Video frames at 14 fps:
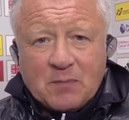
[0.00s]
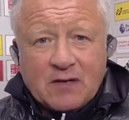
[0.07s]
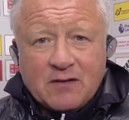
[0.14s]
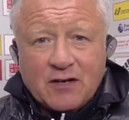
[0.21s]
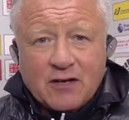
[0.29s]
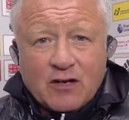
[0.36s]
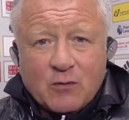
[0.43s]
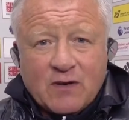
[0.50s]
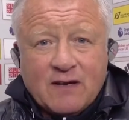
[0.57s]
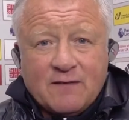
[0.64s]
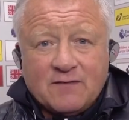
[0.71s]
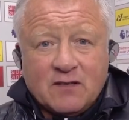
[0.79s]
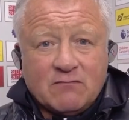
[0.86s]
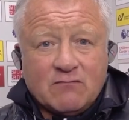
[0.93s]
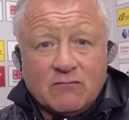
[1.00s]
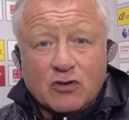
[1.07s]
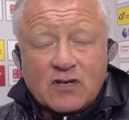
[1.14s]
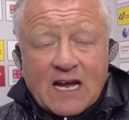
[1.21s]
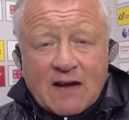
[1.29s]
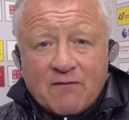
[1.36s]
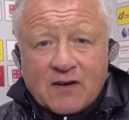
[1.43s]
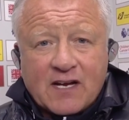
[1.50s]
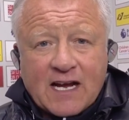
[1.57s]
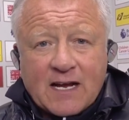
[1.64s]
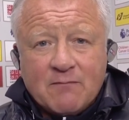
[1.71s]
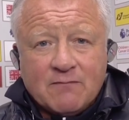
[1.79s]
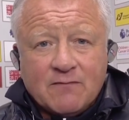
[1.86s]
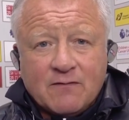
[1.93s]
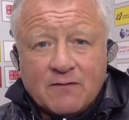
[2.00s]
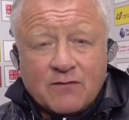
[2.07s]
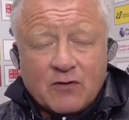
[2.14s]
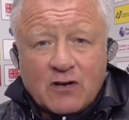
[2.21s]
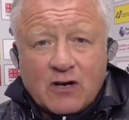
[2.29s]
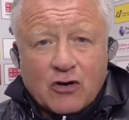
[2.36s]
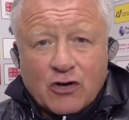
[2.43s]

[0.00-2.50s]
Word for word: but you know we have to look at every game for,